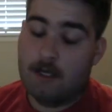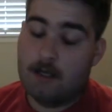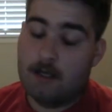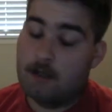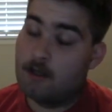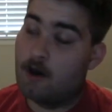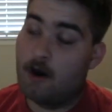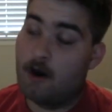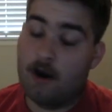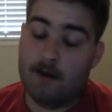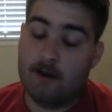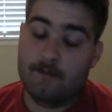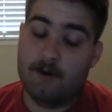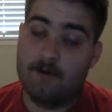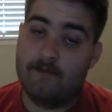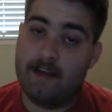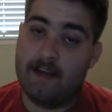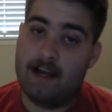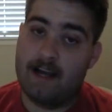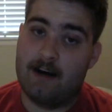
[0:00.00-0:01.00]
no harm, no
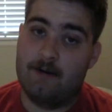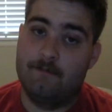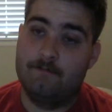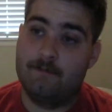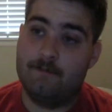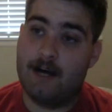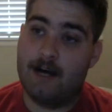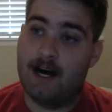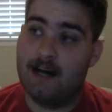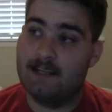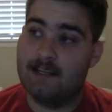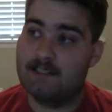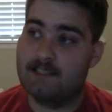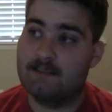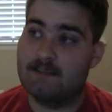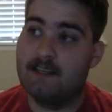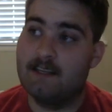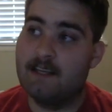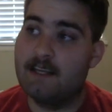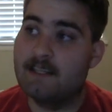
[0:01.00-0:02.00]
foul.
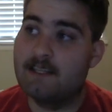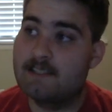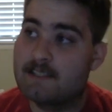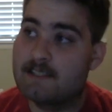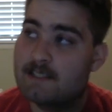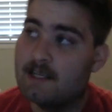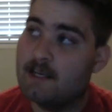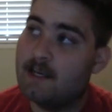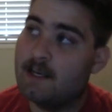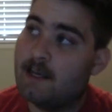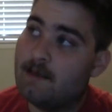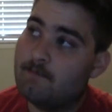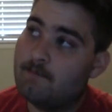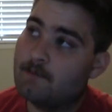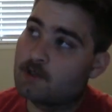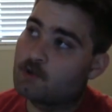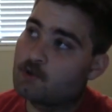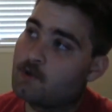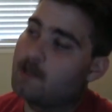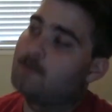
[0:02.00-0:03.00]
Honestly, it's in
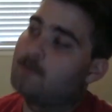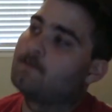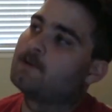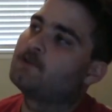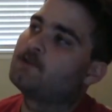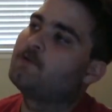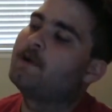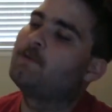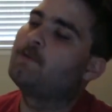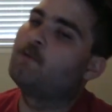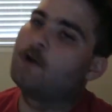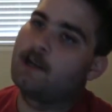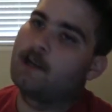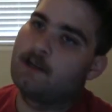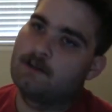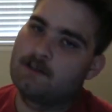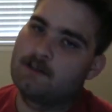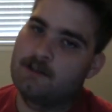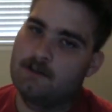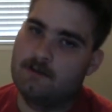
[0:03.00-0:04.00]
between 1
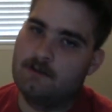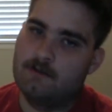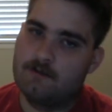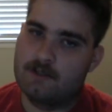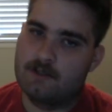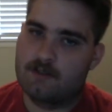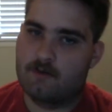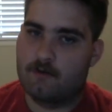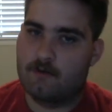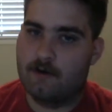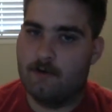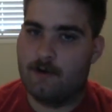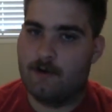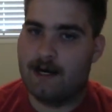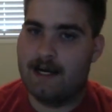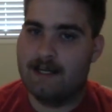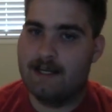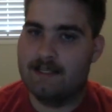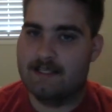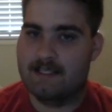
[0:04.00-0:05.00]
and 2,
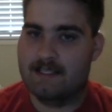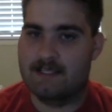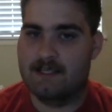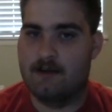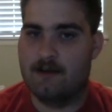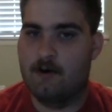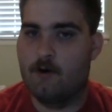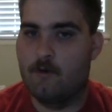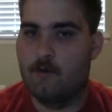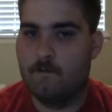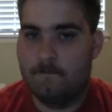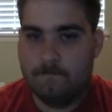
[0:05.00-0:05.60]
story-wise, so...